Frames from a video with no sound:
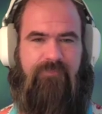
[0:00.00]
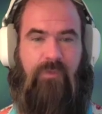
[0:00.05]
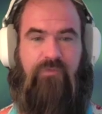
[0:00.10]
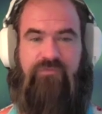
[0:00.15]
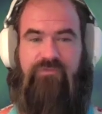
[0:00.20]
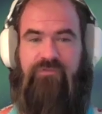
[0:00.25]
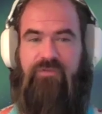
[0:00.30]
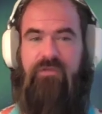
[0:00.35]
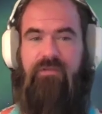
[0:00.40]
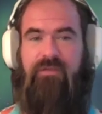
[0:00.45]
We're
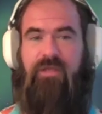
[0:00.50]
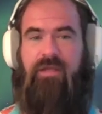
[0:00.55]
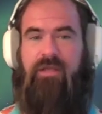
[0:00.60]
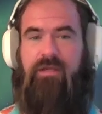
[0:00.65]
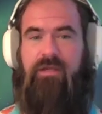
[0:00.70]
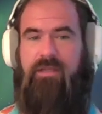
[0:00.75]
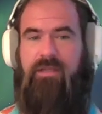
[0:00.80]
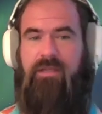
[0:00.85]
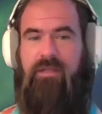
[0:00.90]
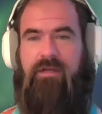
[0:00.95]
seeing
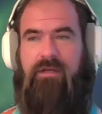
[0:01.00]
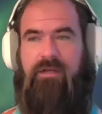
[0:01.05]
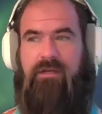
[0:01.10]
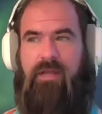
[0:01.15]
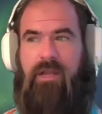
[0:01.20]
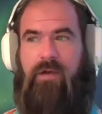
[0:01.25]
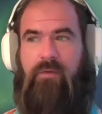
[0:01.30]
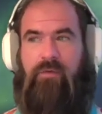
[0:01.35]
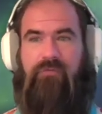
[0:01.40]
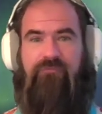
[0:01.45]
that in
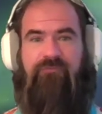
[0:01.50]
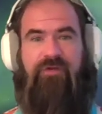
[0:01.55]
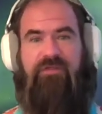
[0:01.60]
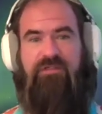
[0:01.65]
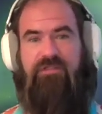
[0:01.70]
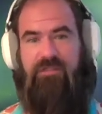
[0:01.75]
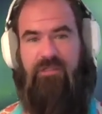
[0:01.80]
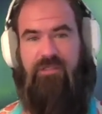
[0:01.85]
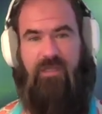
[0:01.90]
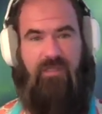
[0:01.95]
how we're
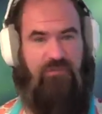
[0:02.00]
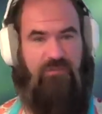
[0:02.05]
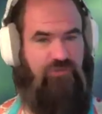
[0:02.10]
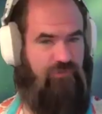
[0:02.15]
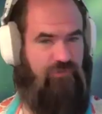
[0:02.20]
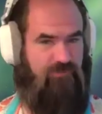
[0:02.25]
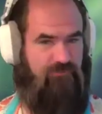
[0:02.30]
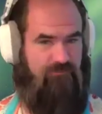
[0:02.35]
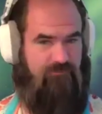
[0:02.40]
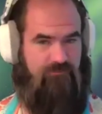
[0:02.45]
affecting
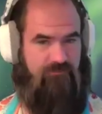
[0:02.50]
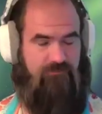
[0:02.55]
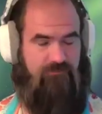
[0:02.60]
nature.